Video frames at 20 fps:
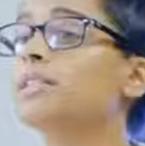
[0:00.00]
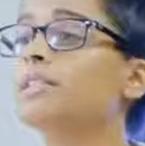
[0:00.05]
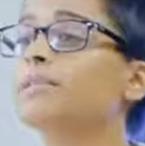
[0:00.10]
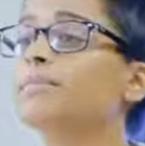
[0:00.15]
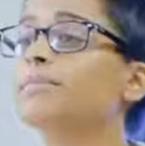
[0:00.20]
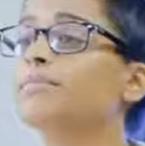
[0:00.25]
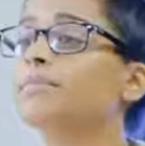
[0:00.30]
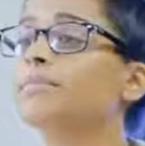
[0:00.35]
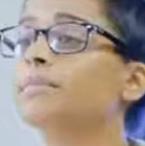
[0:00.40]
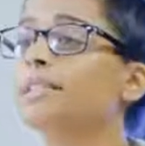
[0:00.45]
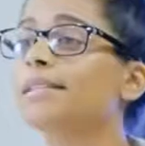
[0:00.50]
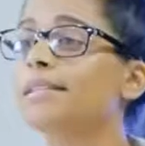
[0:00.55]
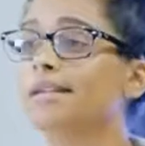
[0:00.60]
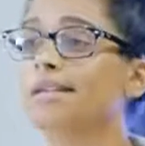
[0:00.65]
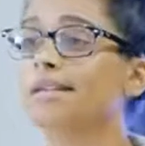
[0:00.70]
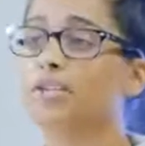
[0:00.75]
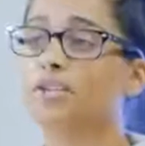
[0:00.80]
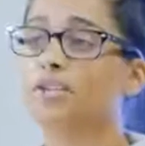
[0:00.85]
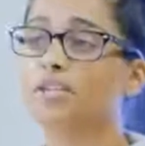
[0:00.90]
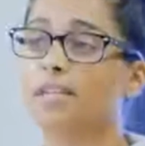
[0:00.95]
like, oh, it was the
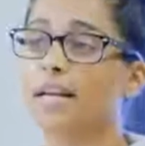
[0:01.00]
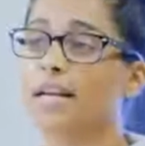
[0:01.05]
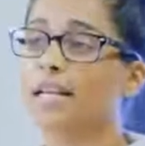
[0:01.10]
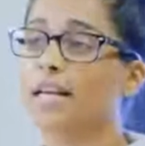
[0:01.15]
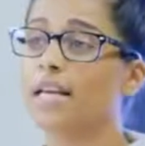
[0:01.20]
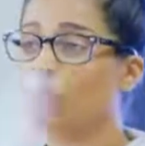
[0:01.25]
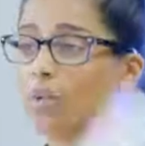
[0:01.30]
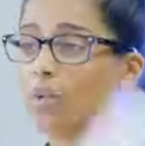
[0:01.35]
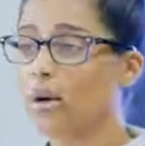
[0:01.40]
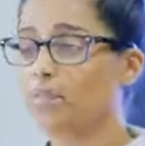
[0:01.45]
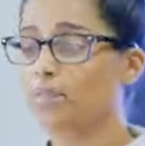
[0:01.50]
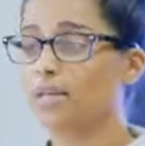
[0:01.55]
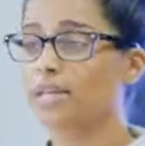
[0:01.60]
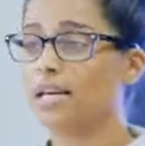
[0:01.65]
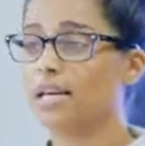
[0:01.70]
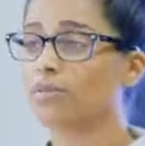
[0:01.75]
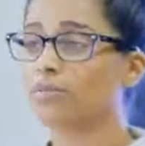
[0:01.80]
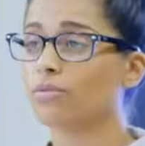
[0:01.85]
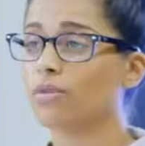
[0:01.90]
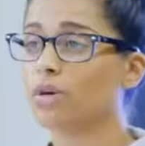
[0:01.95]
casting director, oh, it was because
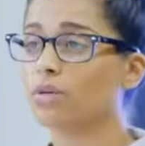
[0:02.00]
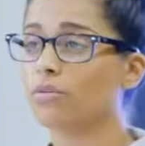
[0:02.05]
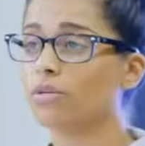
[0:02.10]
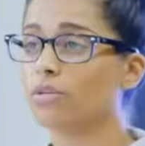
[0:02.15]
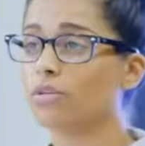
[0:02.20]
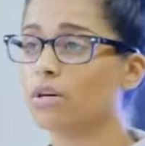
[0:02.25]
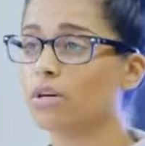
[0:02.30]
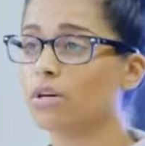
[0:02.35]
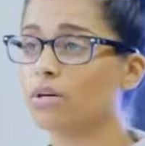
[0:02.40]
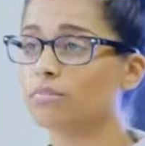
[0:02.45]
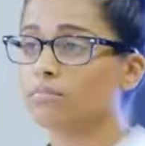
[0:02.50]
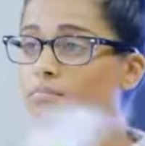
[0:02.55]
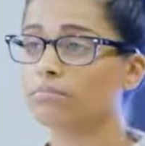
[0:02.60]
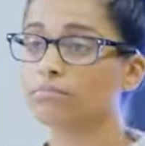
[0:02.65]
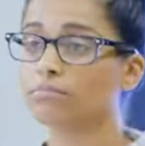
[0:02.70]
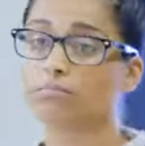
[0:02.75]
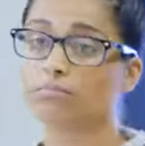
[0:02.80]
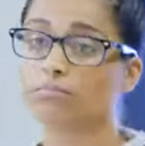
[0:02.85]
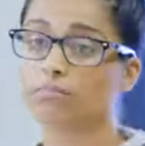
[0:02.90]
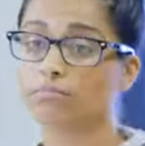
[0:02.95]
I was sick, it was because of
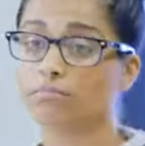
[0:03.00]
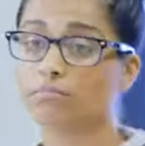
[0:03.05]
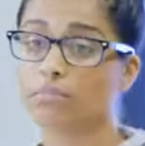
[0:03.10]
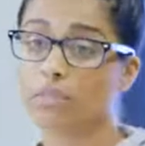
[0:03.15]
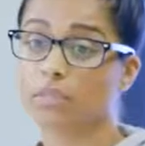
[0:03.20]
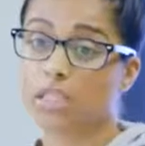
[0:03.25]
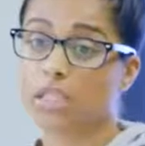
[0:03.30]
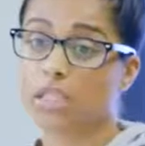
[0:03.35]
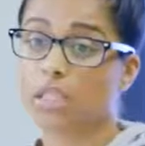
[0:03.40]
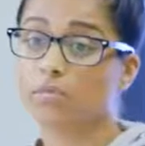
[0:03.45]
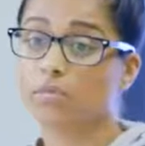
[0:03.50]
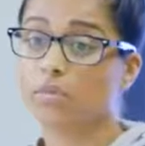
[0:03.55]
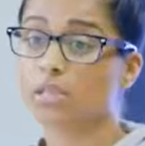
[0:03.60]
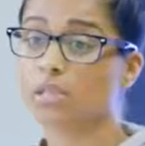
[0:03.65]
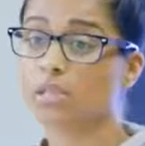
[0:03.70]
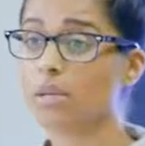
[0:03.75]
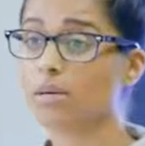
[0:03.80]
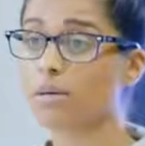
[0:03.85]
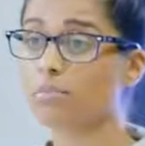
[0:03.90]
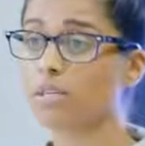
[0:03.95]
whatever, you've
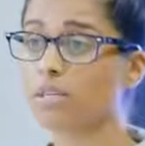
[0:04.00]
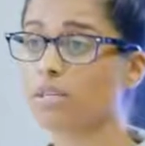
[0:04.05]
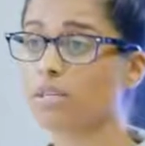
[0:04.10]
literally